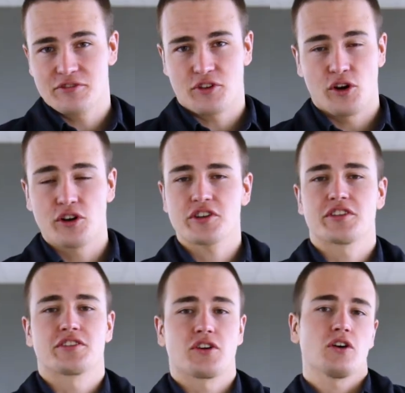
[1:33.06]
of course,
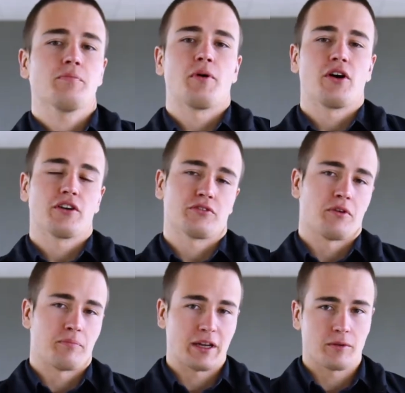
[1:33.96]
is all part of
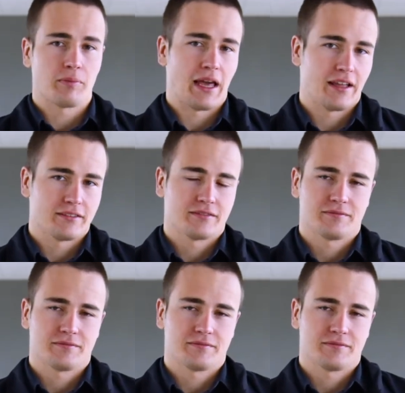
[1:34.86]
a bigger plan.